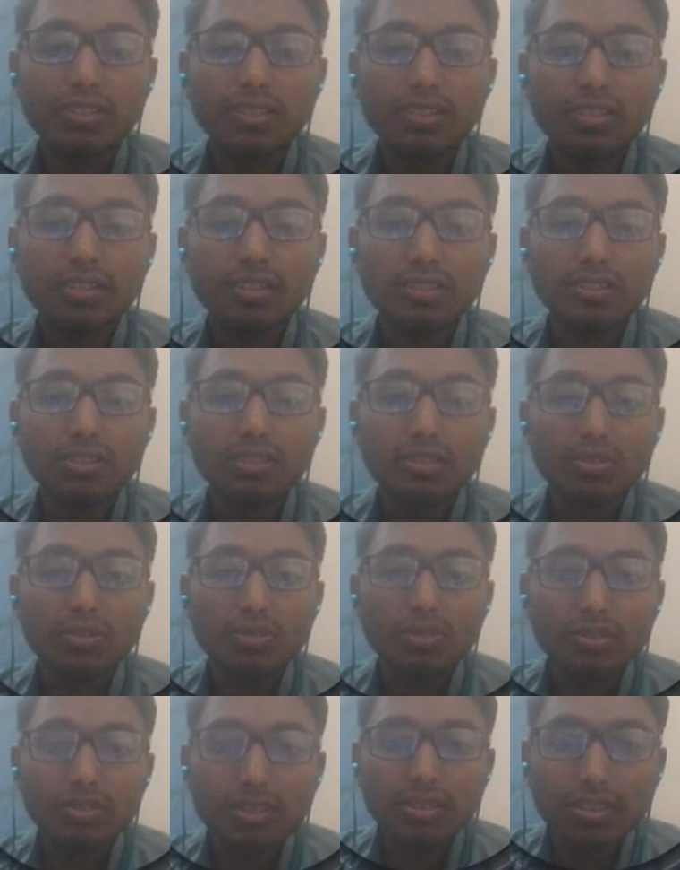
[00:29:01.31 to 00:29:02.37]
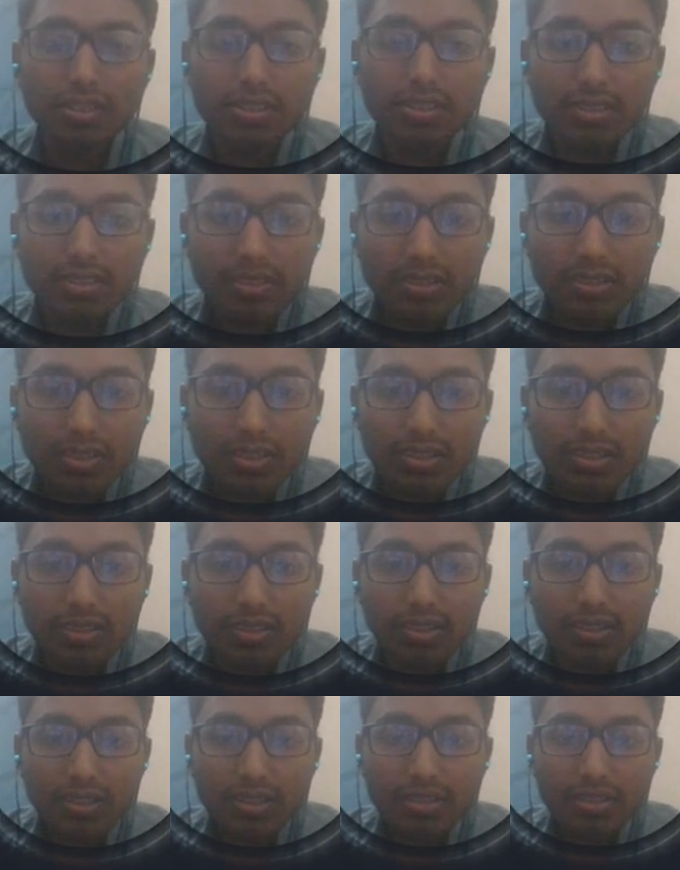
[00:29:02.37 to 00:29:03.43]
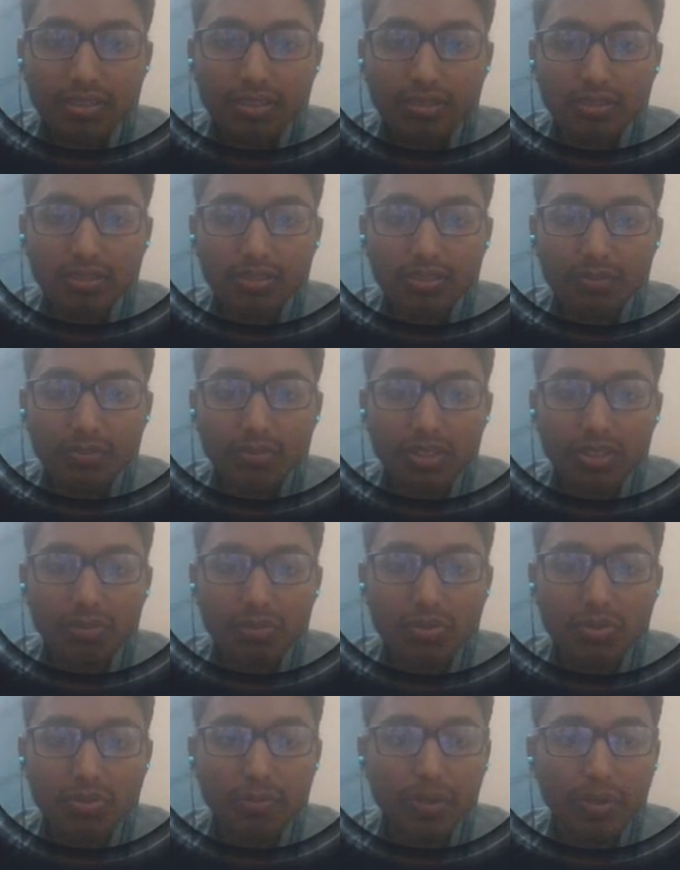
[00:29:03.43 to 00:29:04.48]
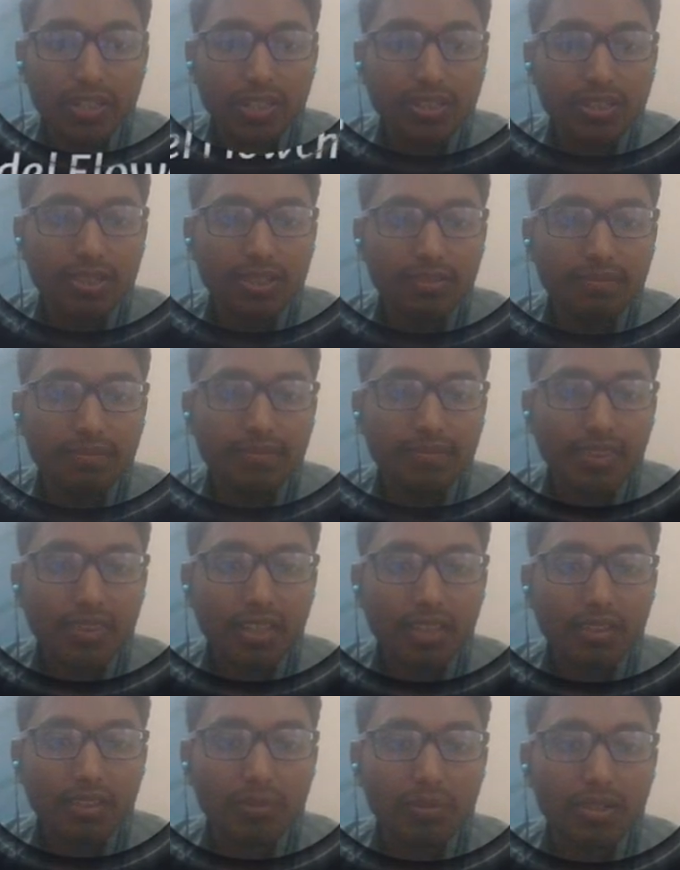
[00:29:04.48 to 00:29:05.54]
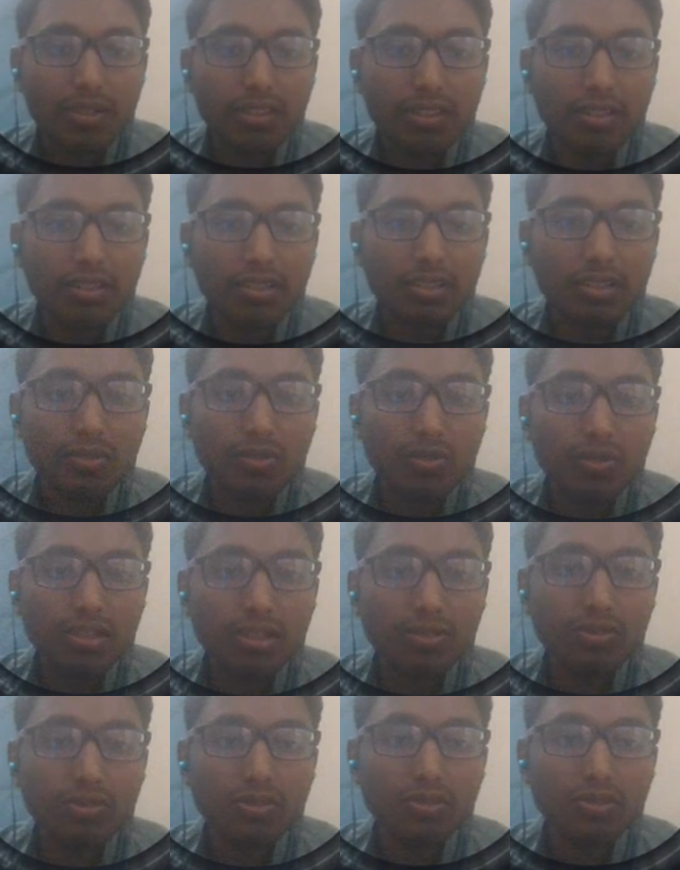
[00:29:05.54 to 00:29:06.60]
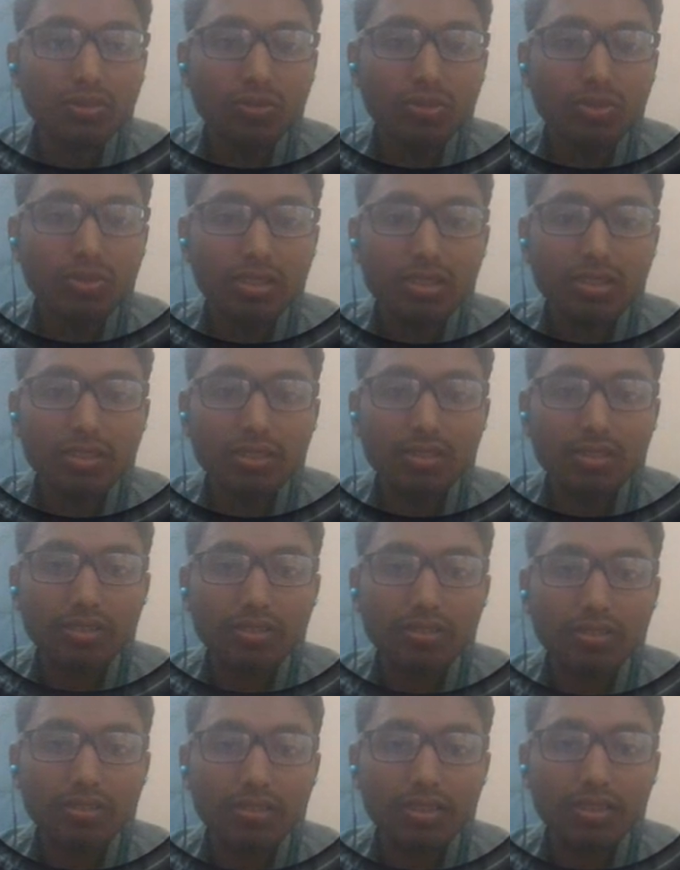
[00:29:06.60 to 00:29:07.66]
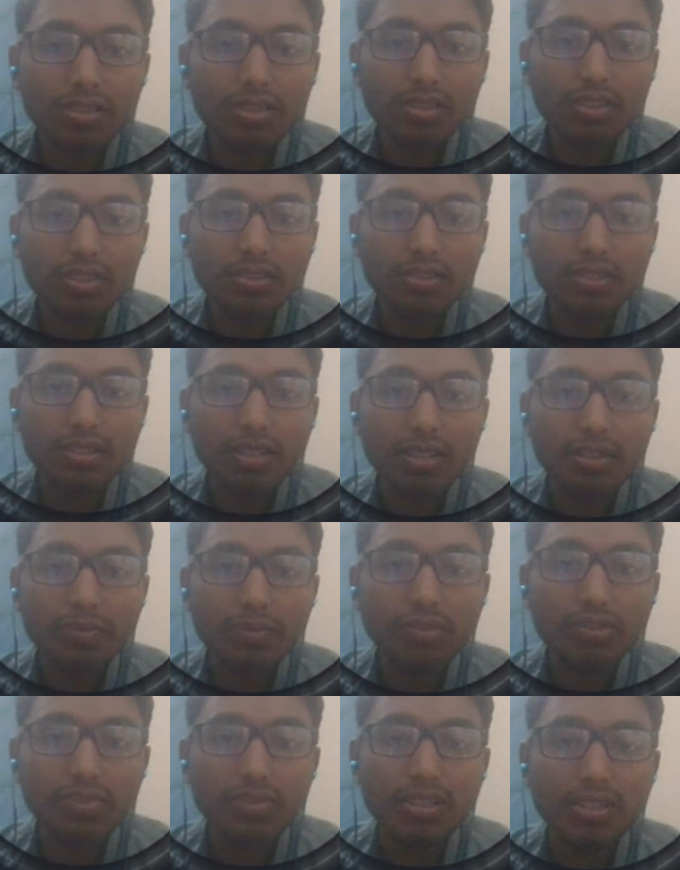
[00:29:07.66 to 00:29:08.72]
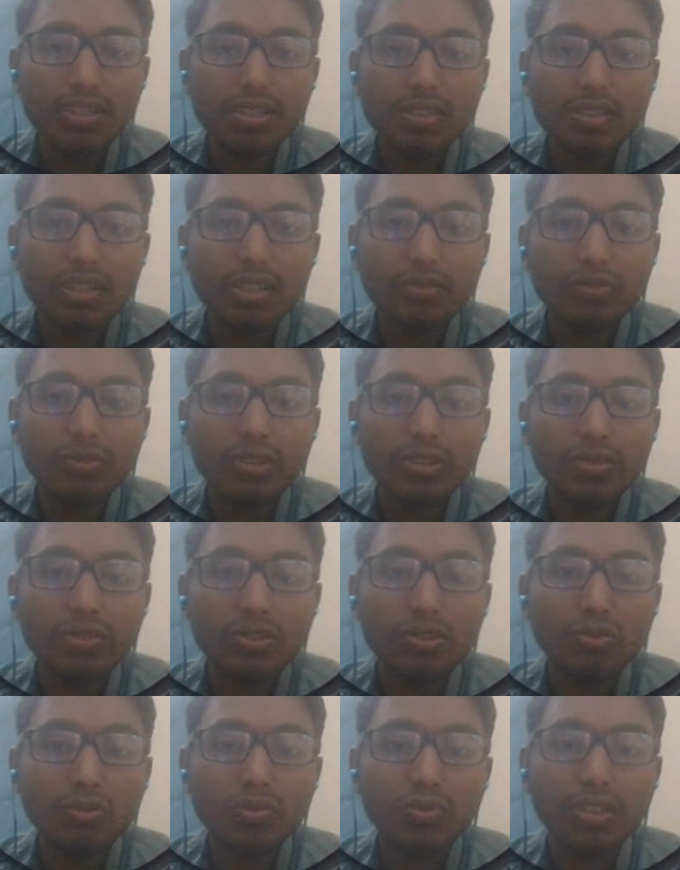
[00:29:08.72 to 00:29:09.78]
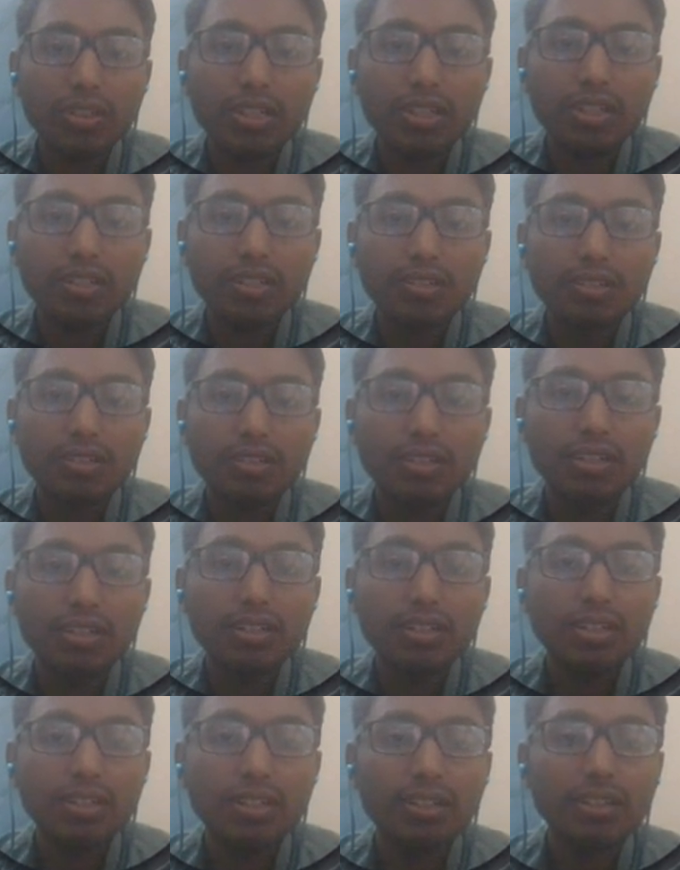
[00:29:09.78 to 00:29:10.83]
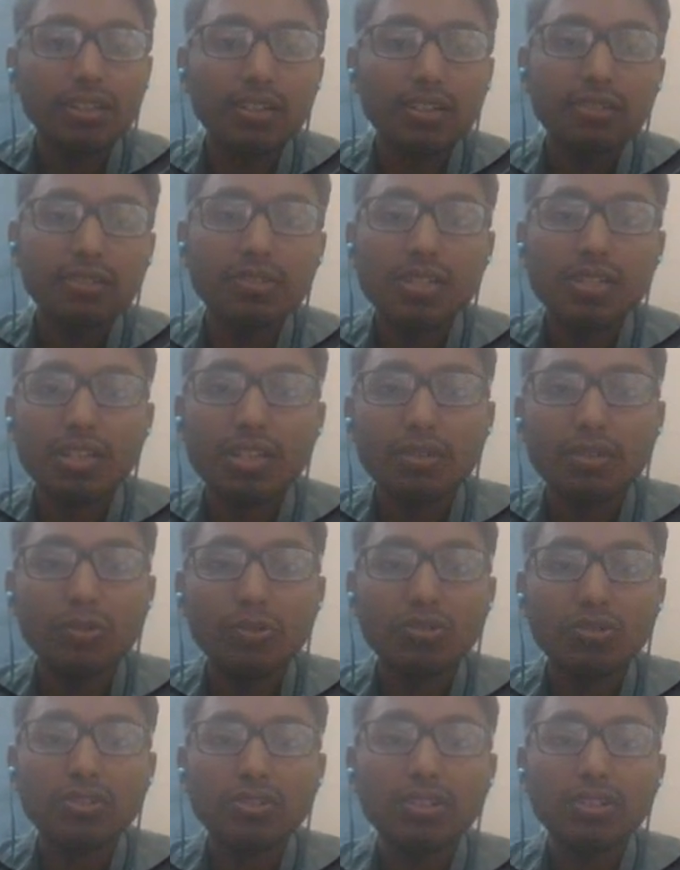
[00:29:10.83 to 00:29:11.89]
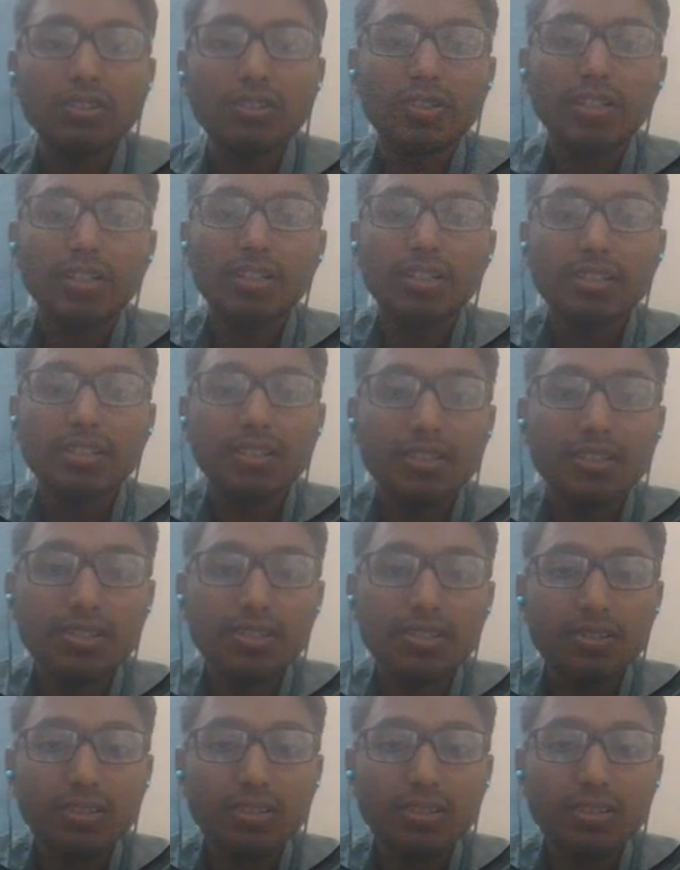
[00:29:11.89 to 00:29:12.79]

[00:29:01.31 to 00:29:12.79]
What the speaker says: Yeah, these are becomes messy, but yeah, you can go on through these things like V features are V1 to V139, which I have already discussed.